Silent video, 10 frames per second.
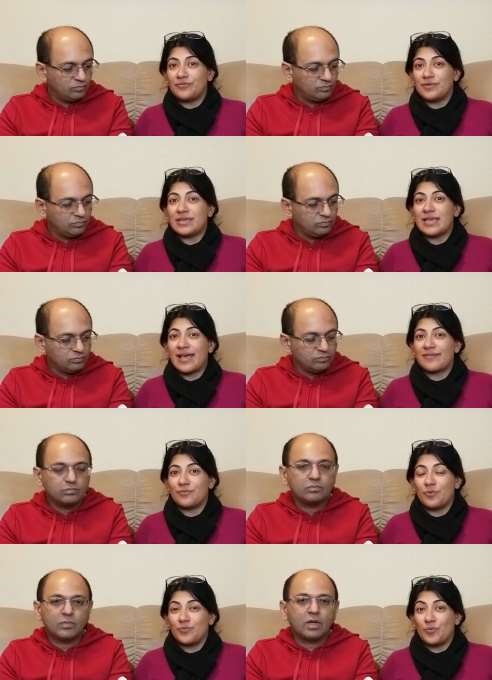Speaker 1: we have
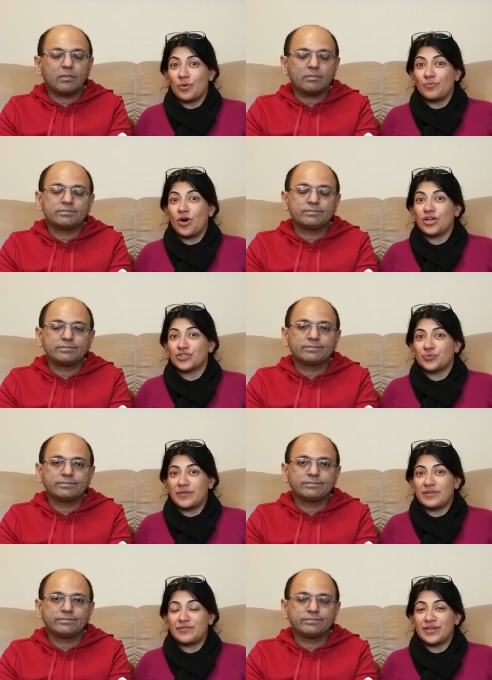watched when we
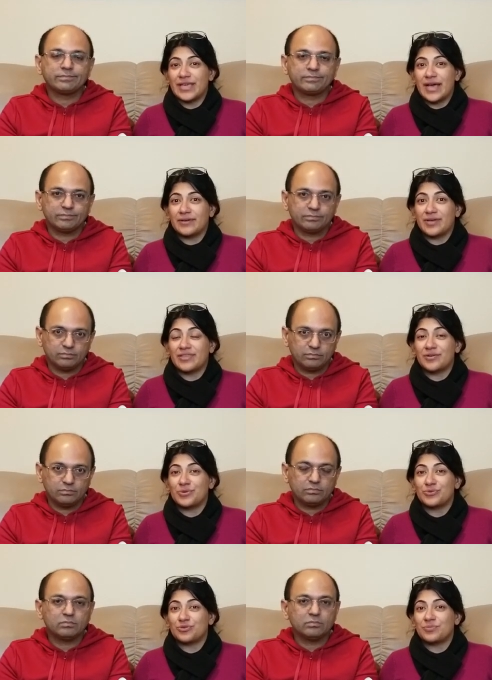were young, and there used
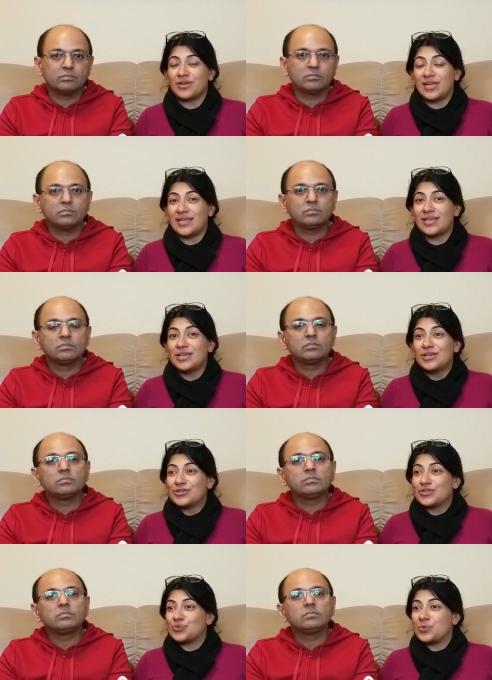to be really
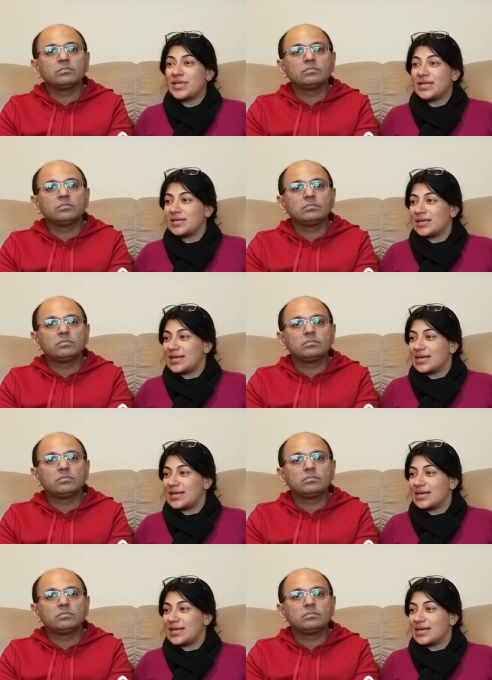sweet and